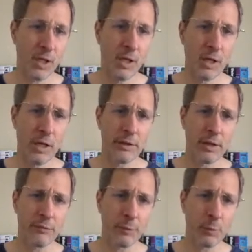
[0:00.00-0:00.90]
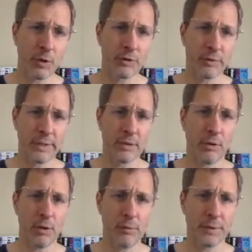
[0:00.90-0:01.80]
And then if we want to delete all
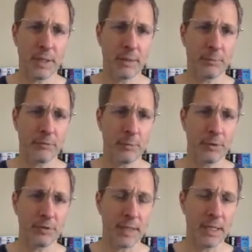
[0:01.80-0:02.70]
of the items from a set